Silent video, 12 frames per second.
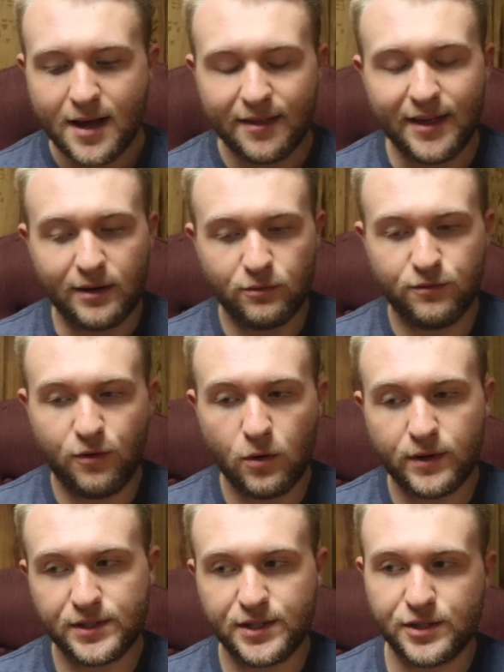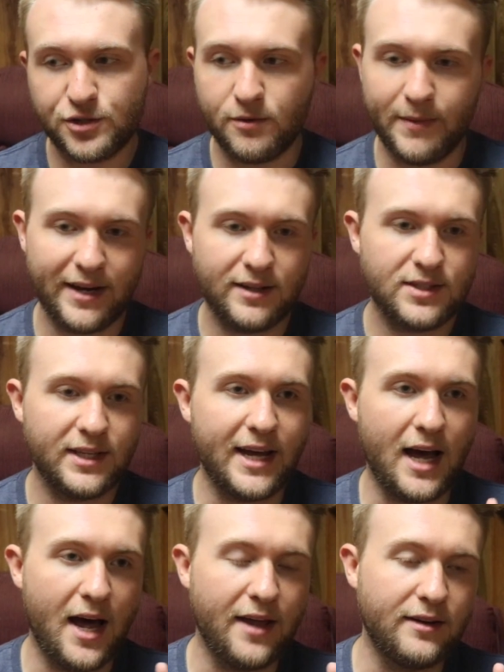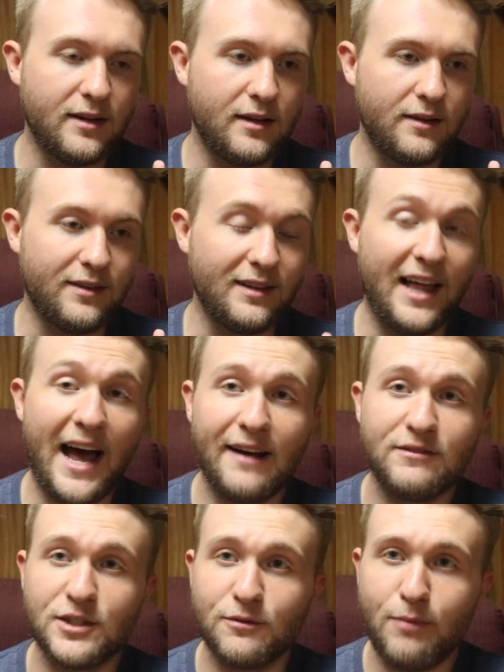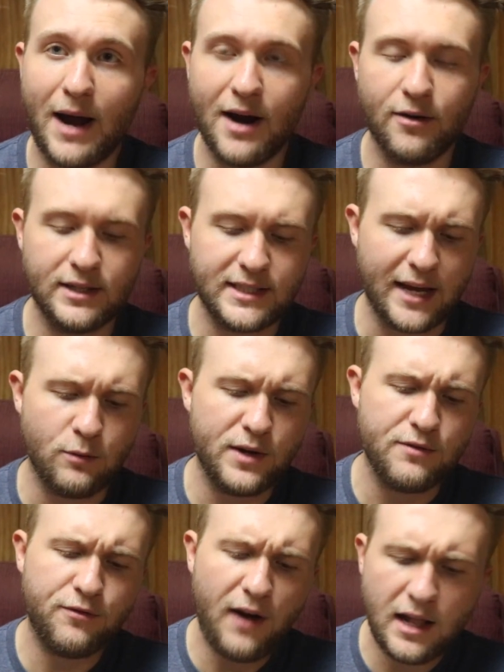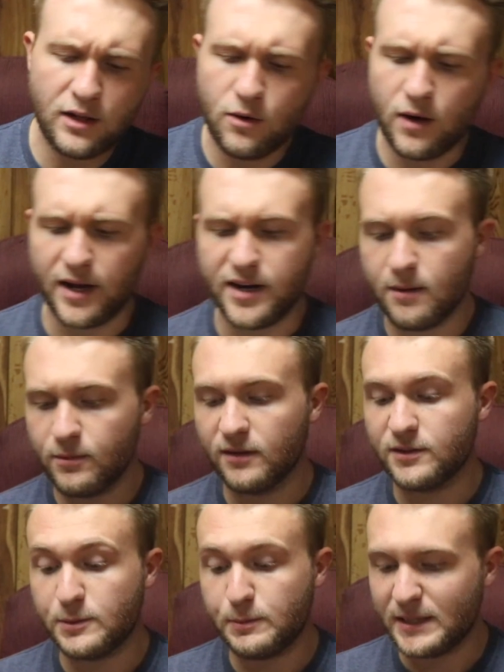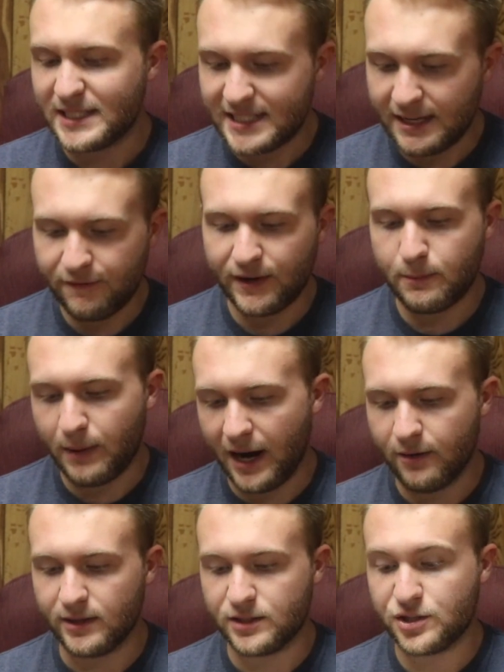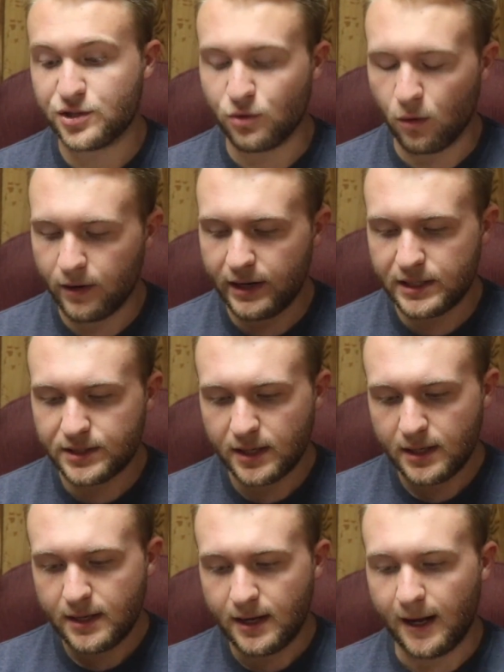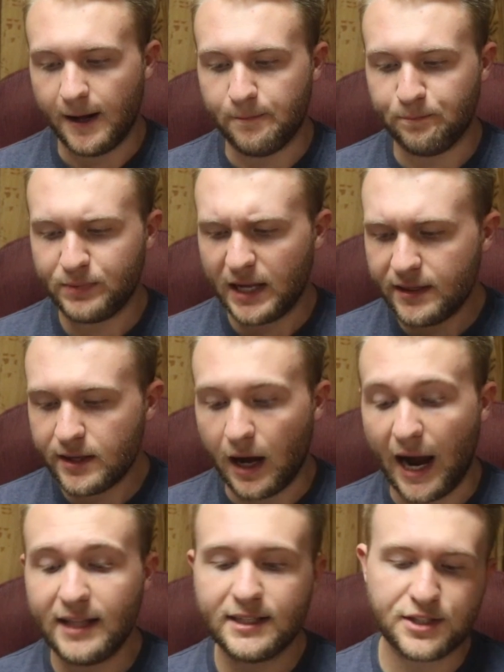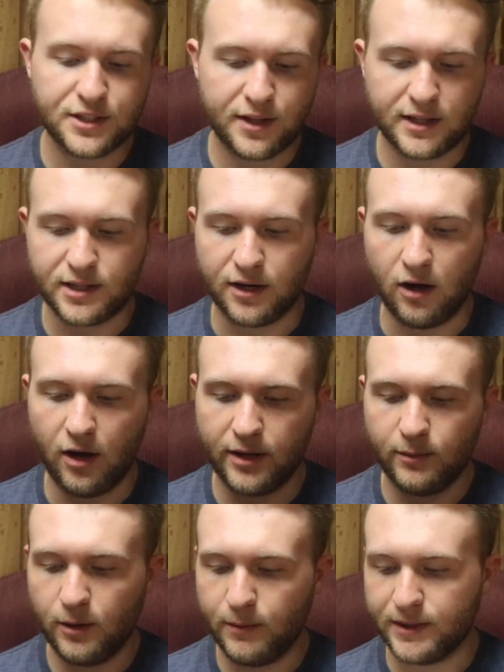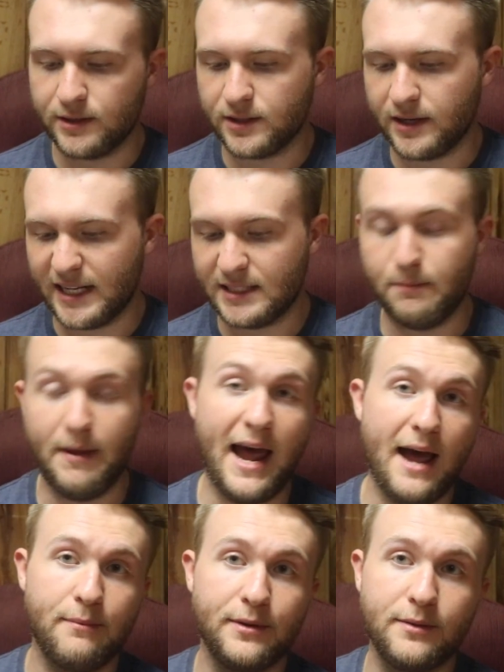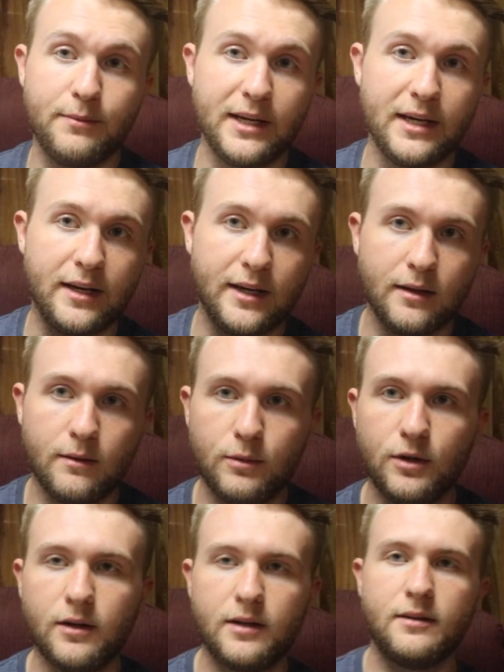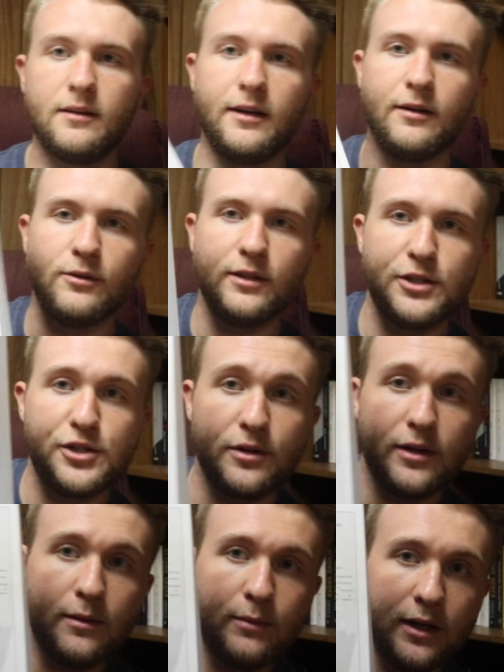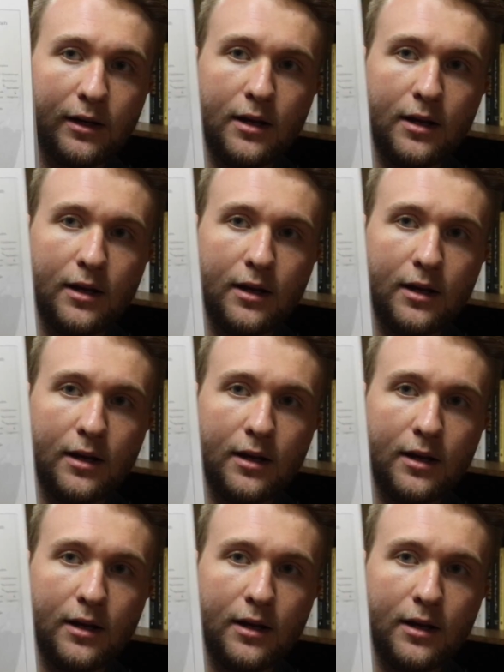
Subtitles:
that focuses tremendously on the lives of pirates, and we follow a number of specific pirate stories. I listened to this on Audible, but there's a nice map at the beginning of the book. I didn't really show you, but